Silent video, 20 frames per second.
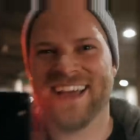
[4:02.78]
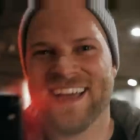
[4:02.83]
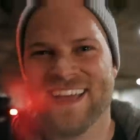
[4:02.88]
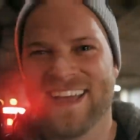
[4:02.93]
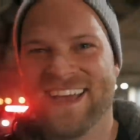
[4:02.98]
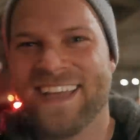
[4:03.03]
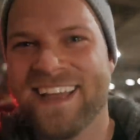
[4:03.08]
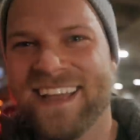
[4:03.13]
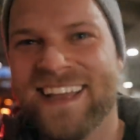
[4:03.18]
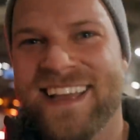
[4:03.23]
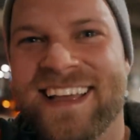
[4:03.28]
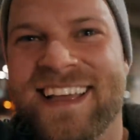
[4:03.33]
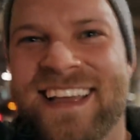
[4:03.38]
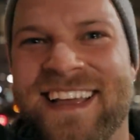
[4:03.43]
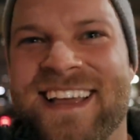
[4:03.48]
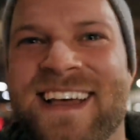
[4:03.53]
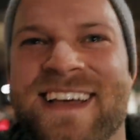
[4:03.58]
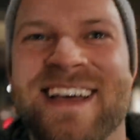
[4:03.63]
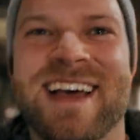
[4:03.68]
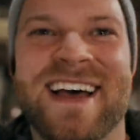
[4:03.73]
what are you doing
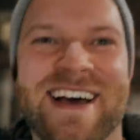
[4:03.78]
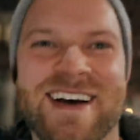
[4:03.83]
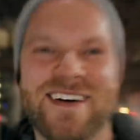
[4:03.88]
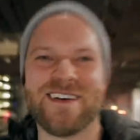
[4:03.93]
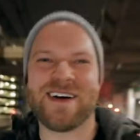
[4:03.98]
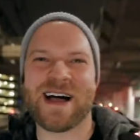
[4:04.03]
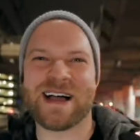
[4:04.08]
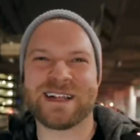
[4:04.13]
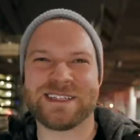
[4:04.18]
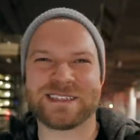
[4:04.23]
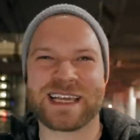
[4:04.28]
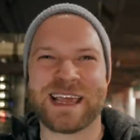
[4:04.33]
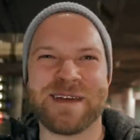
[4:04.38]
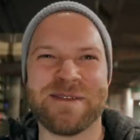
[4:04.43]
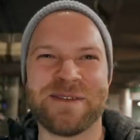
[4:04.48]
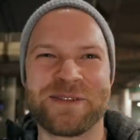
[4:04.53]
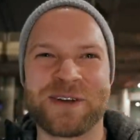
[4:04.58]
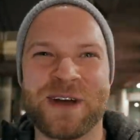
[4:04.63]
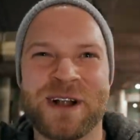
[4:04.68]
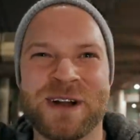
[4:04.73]
here? Oh well, I just
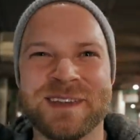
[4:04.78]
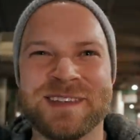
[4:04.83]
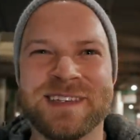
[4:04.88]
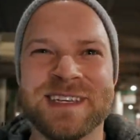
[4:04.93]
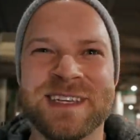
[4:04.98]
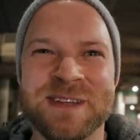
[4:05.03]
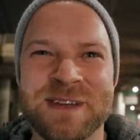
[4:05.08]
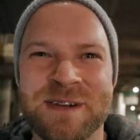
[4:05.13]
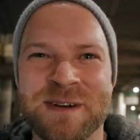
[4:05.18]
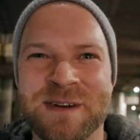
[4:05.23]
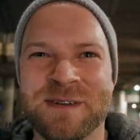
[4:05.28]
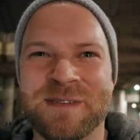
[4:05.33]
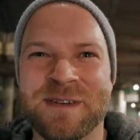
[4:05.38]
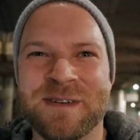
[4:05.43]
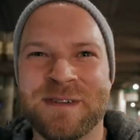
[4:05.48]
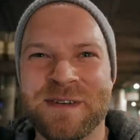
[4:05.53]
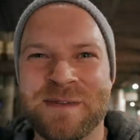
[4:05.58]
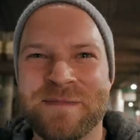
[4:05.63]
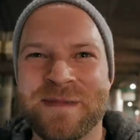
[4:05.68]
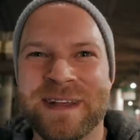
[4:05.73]
came to Toronto to see you for a few